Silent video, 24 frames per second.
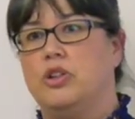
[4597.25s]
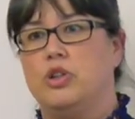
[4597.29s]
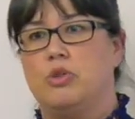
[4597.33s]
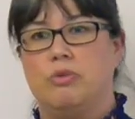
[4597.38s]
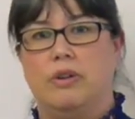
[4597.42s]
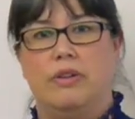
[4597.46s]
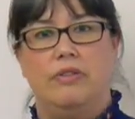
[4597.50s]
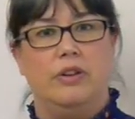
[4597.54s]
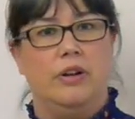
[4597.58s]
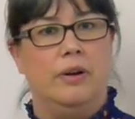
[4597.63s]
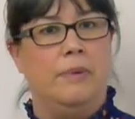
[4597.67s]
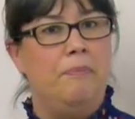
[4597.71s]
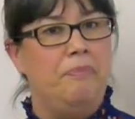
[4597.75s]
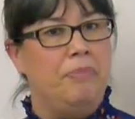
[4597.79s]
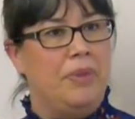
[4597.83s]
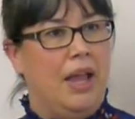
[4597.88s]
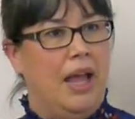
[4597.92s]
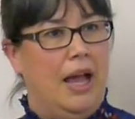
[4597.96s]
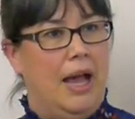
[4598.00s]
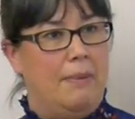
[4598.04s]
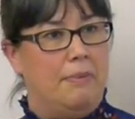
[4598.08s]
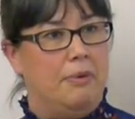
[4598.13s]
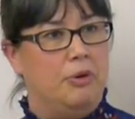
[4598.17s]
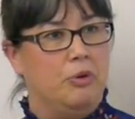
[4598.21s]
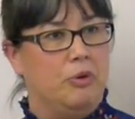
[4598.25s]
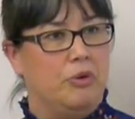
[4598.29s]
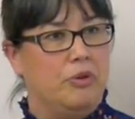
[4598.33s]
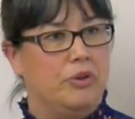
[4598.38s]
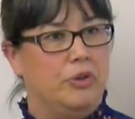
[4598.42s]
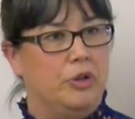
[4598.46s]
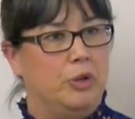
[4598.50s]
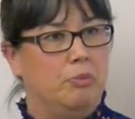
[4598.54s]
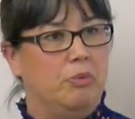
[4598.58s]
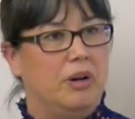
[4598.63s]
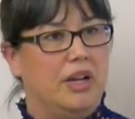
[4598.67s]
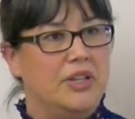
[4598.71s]
river up in northern
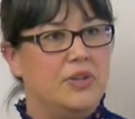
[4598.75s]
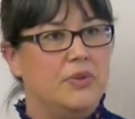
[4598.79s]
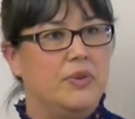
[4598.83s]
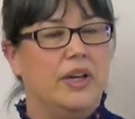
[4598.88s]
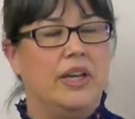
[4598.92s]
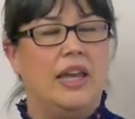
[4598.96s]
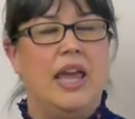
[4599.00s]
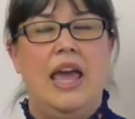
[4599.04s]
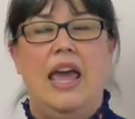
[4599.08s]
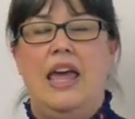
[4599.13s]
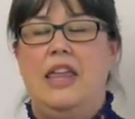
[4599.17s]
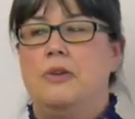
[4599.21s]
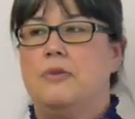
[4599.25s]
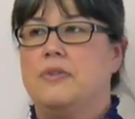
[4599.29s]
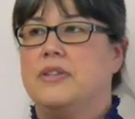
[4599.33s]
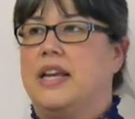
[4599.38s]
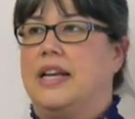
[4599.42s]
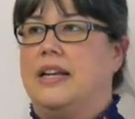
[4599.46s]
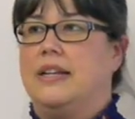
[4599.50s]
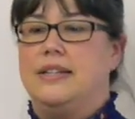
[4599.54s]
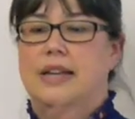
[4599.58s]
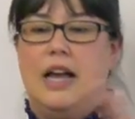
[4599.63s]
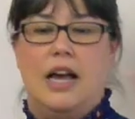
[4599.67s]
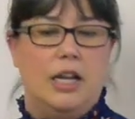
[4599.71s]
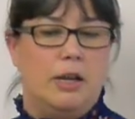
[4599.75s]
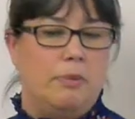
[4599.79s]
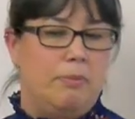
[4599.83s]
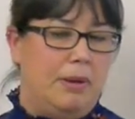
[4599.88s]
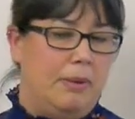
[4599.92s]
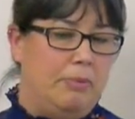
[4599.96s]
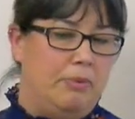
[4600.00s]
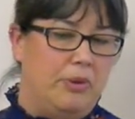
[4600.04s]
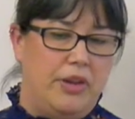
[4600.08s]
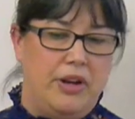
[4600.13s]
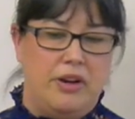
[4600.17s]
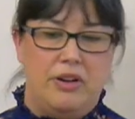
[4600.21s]
new brunswick there was like a ton of
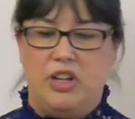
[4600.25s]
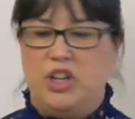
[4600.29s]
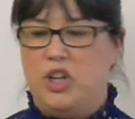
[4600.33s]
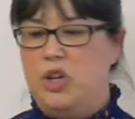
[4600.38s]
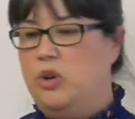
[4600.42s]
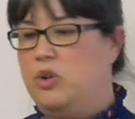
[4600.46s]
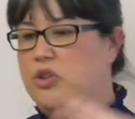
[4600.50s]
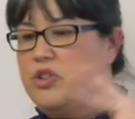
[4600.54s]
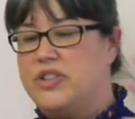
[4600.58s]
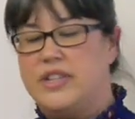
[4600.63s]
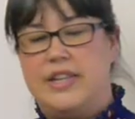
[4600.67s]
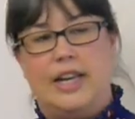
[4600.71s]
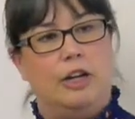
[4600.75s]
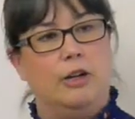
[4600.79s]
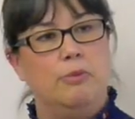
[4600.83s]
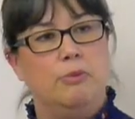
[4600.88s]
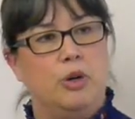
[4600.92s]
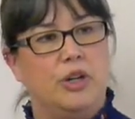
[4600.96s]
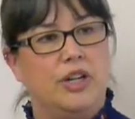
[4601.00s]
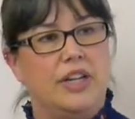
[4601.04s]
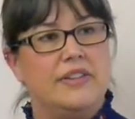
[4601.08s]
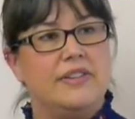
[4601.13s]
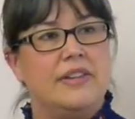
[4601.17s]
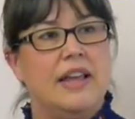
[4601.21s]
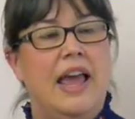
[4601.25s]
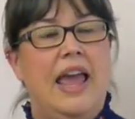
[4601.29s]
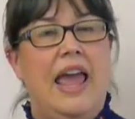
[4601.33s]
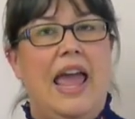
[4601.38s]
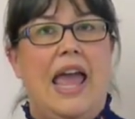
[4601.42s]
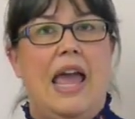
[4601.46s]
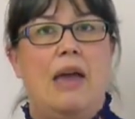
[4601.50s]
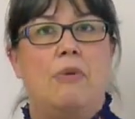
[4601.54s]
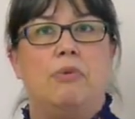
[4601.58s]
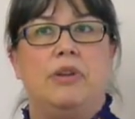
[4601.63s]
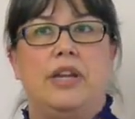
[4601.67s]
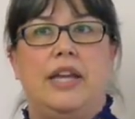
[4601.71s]
people there huge ceremonies
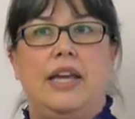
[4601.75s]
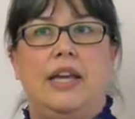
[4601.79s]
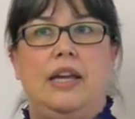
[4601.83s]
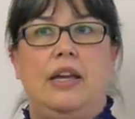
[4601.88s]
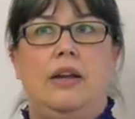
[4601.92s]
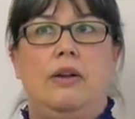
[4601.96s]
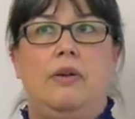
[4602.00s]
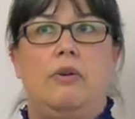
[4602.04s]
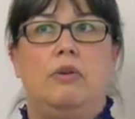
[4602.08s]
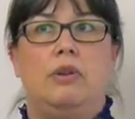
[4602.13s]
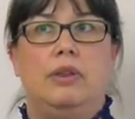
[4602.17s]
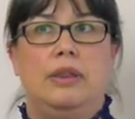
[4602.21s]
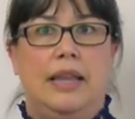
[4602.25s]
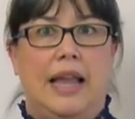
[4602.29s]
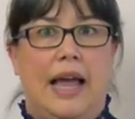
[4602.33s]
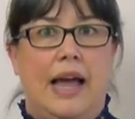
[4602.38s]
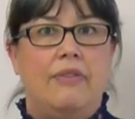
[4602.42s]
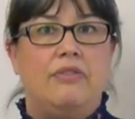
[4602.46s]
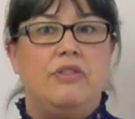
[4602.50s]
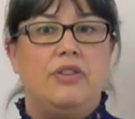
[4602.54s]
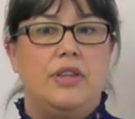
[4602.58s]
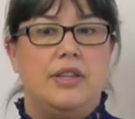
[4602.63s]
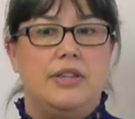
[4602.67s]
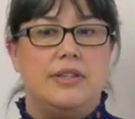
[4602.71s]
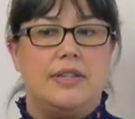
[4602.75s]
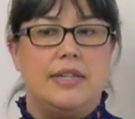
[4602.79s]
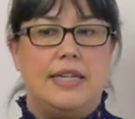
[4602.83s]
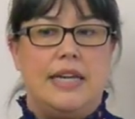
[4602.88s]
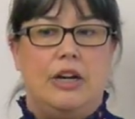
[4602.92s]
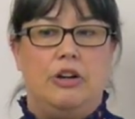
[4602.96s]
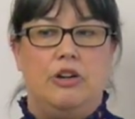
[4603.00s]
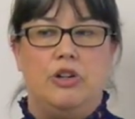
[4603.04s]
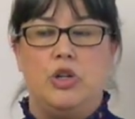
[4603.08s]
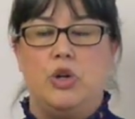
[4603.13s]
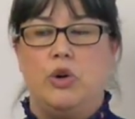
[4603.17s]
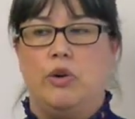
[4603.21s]
and when he left this
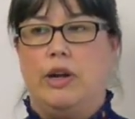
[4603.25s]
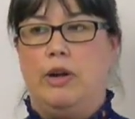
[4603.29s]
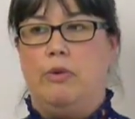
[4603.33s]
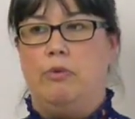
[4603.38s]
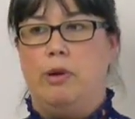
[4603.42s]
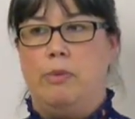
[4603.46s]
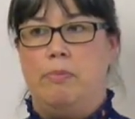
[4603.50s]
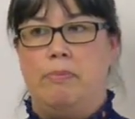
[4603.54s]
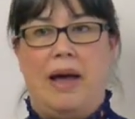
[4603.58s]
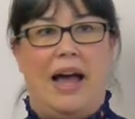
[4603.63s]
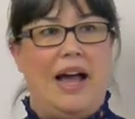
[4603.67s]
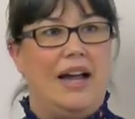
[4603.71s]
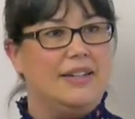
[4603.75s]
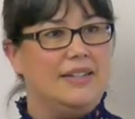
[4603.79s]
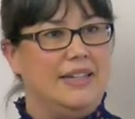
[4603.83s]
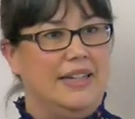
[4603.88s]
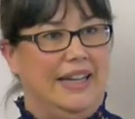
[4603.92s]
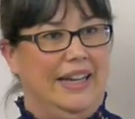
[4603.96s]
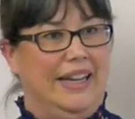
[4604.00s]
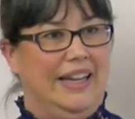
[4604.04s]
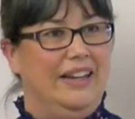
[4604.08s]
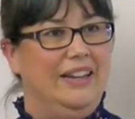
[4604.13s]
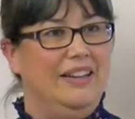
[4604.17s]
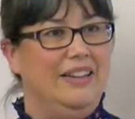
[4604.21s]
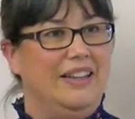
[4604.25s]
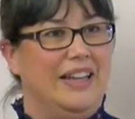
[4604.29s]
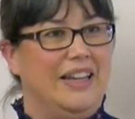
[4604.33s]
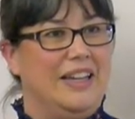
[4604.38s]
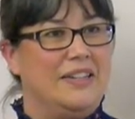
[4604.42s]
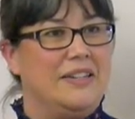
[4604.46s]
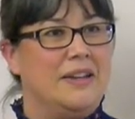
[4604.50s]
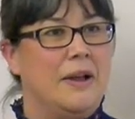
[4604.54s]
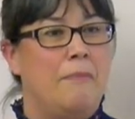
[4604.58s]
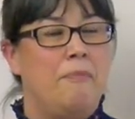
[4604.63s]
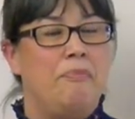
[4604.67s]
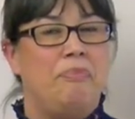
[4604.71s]
territory and went back to
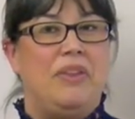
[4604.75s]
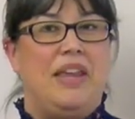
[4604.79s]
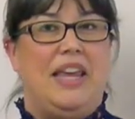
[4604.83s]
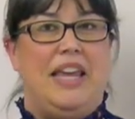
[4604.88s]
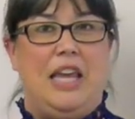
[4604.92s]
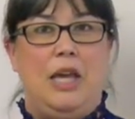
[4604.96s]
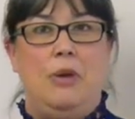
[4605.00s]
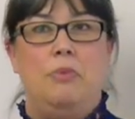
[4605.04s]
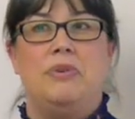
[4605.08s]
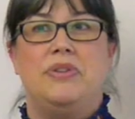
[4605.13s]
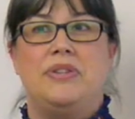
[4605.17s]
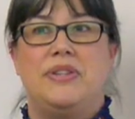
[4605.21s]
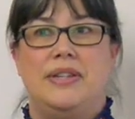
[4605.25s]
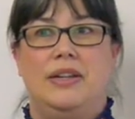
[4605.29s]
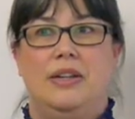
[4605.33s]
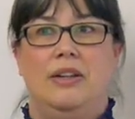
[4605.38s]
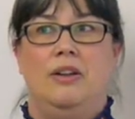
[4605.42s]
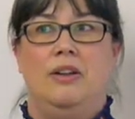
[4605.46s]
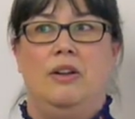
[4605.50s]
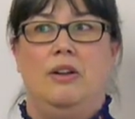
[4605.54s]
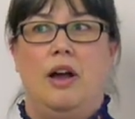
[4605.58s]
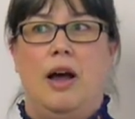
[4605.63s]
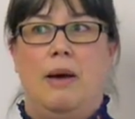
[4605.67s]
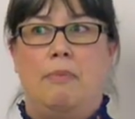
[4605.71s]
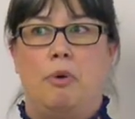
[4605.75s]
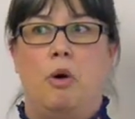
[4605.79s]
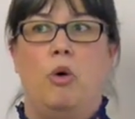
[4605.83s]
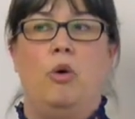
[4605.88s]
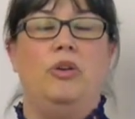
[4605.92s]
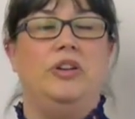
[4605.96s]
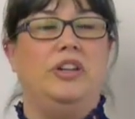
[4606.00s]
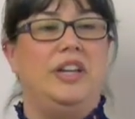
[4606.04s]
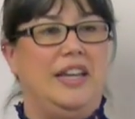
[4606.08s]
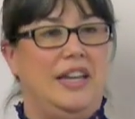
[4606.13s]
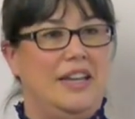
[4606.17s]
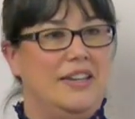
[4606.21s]
england he was still
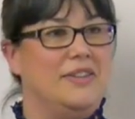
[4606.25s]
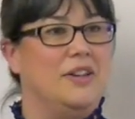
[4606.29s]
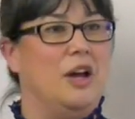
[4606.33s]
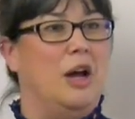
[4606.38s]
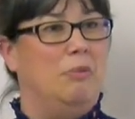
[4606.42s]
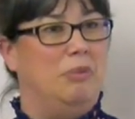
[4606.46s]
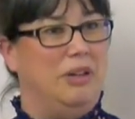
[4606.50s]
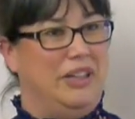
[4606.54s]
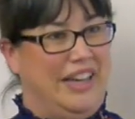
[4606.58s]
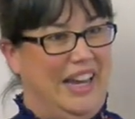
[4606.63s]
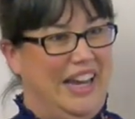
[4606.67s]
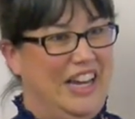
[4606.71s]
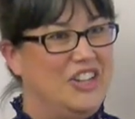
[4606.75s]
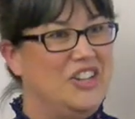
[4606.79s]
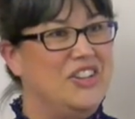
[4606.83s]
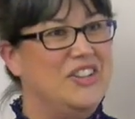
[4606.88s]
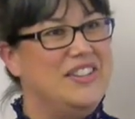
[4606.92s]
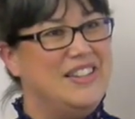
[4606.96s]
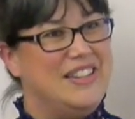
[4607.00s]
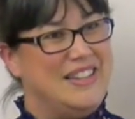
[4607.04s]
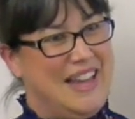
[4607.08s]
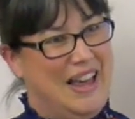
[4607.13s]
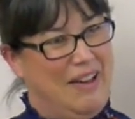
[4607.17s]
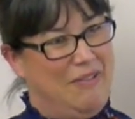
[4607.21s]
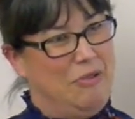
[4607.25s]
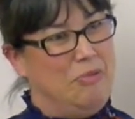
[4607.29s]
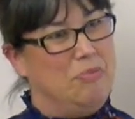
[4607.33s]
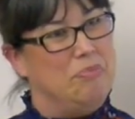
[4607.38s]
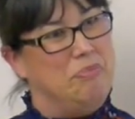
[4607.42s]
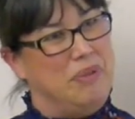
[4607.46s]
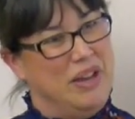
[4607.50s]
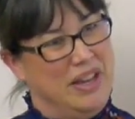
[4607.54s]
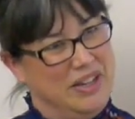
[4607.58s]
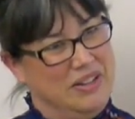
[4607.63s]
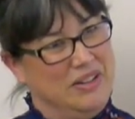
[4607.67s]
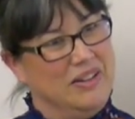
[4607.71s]
upholding his obligations as having
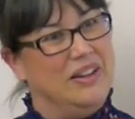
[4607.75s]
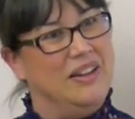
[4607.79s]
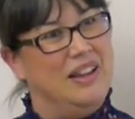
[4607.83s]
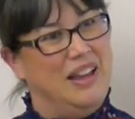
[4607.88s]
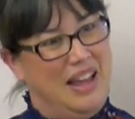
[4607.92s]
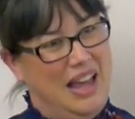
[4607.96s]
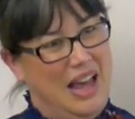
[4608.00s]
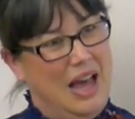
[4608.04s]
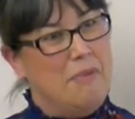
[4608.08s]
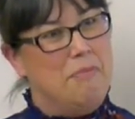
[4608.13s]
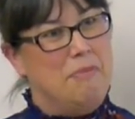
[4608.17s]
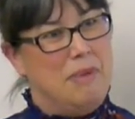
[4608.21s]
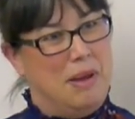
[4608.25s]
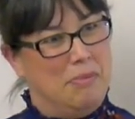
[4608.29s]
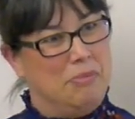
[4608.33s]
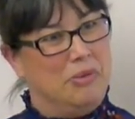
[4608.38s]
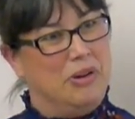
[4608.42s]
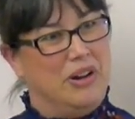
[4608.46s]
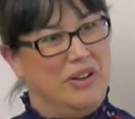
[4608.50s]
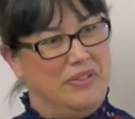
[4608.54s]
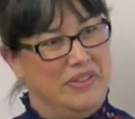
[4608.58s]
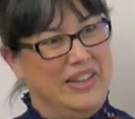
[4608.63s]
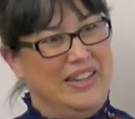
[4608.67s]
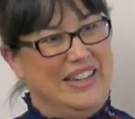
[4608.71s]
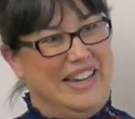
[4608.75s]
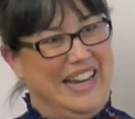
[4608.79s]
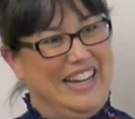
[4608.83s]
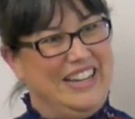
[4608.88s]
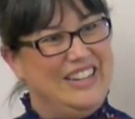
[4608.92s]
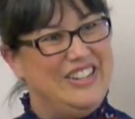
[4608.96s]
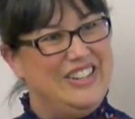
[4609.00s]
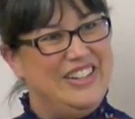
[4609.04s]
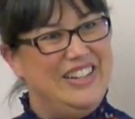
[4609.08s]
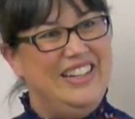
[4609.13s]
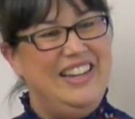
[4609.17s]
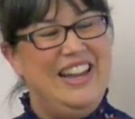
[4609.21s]
been a member of the
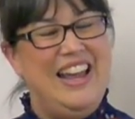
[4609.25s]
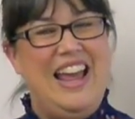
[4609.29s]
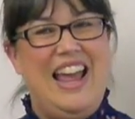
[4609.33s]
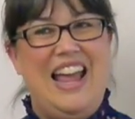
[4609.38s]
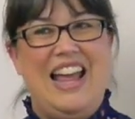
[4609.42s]
nation.